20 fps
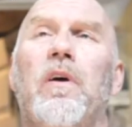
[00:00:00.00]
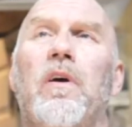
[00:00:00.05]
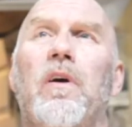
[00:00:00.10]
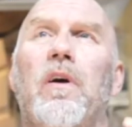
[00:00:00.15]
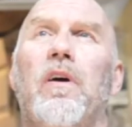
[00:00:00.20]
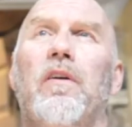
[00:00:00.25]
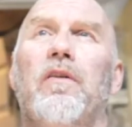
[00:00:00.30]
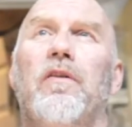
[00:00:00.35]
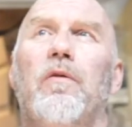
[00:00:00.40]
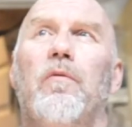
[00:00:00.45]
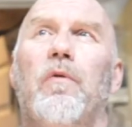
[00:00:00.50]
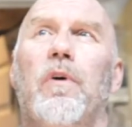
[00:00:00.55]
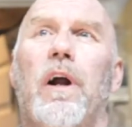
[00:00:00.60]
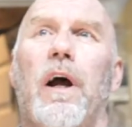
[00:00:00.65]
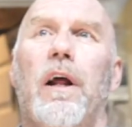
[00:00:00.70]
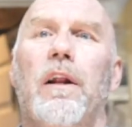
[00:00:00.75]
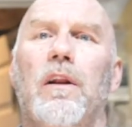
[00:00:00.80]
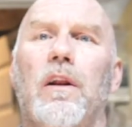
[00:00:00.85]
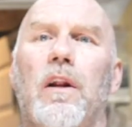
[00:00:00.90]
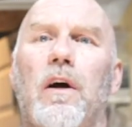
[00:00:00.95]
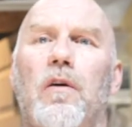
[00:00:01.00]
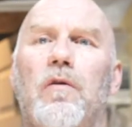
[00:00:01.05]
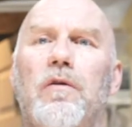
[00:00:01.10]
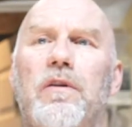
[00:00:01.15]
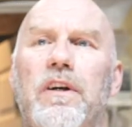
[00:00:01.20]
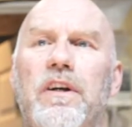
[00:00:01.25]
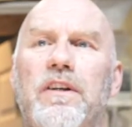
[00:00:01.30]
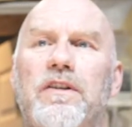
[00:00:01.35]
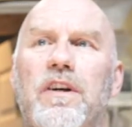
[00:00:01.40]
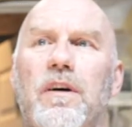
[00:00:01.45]
is that when I load
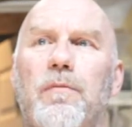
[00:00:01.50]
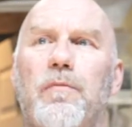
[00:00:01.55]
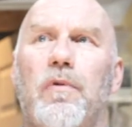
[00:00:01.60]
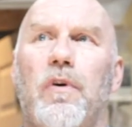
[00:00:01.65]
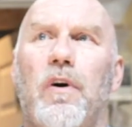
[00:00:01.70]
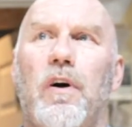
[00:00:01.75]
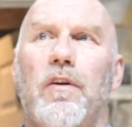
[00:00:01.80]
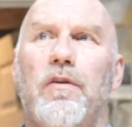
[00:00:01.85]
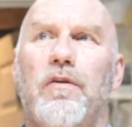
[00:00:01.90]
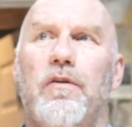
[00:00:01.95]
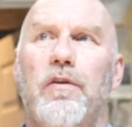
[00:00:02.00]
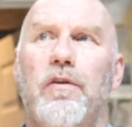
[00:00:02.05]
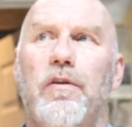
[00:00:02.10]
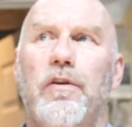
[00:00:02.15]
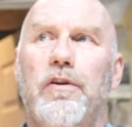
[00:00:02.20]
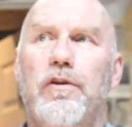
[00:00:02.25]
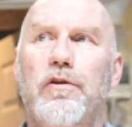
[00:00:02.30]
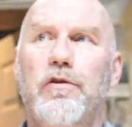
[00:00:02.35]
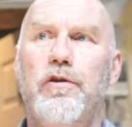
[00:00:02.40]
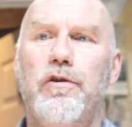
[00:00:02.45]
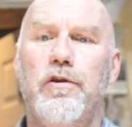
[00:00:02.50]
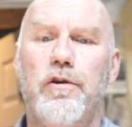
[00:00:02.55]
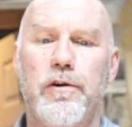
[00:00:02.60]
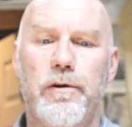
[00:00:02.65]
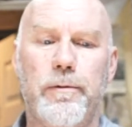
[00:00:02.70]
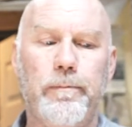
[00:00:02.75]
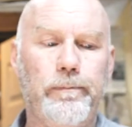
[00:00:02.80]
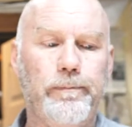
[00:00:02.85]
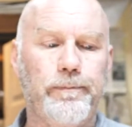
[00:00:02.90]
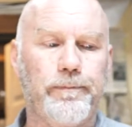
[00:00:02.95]
these up onto
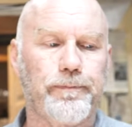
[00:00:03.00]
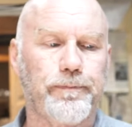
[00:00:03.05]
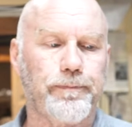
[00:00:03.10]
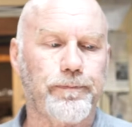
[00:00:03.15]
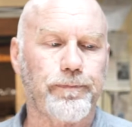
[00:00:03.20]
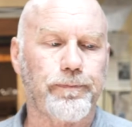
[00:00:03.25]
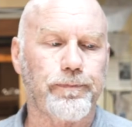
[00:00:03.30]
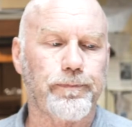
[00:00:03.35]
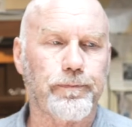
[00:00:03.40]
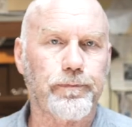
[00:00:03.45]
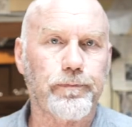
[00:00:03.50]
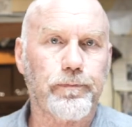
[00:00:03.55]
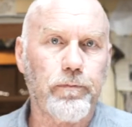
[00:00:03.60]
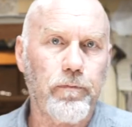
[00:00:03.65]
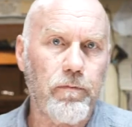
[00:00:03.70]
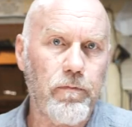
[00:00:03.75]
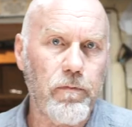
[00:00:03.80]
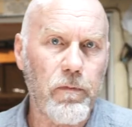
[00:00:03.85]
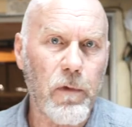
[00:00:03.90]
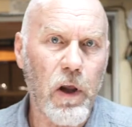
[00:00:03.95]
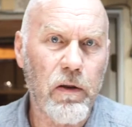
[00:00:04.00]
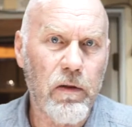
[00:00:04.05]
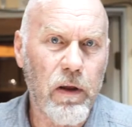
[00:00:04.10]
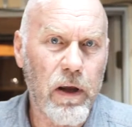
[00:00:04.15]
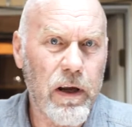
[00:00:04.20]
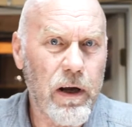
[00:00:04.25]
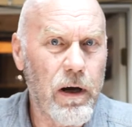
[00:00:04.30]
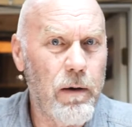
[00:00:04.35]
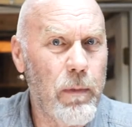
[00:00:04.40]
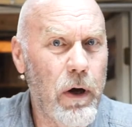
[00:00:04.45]
YouTube, they
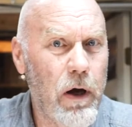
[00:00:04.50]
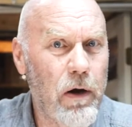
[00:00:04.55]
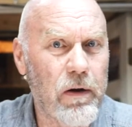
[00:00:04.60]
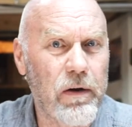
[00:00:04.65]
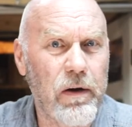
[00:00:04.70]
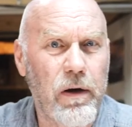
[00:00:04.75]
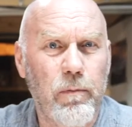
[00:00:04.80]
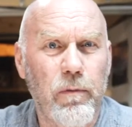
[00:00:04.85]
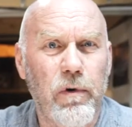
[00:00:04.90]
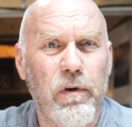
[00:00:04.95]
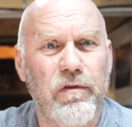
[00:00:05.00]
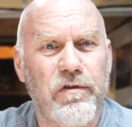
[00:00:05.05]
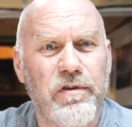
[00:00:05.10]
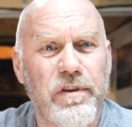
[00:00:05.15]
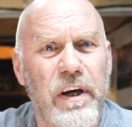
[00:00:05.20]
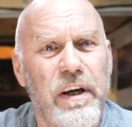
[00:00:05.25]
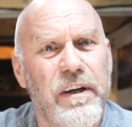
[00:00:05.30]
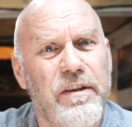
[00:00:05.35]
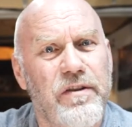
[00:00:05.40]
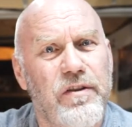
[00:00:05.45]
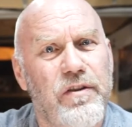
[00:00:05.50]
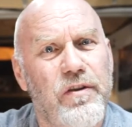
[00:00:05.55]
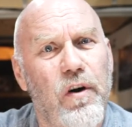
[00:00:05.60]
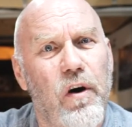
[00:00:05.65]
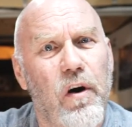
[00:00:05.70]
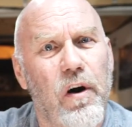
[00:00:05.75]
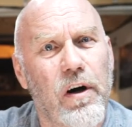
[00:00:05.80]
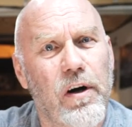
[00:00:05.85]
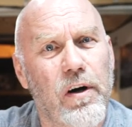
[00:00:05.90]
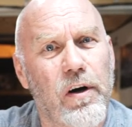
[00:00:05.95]
come out a number of shades
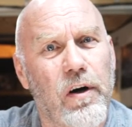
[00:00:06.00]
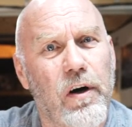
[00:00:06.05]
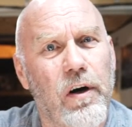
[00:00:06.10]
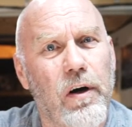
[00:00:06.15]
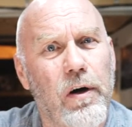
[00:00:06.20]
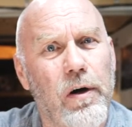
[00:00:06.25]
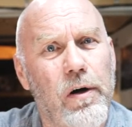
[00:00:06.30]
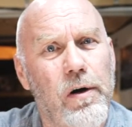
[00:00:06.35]
darker